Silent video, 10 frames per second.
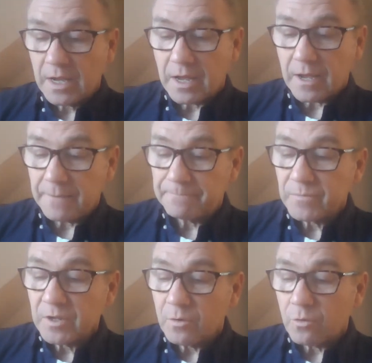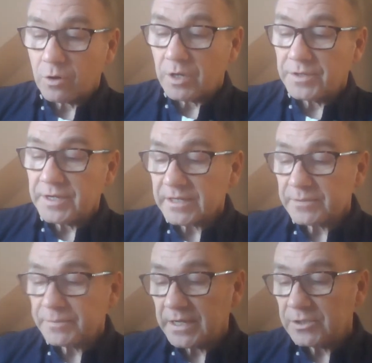Um, or on the next
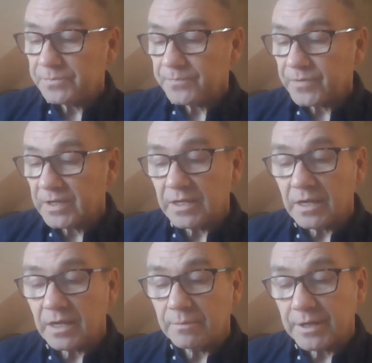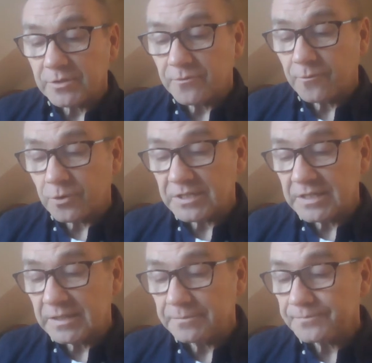page, uh, page
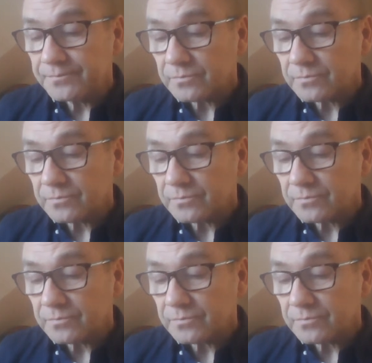14,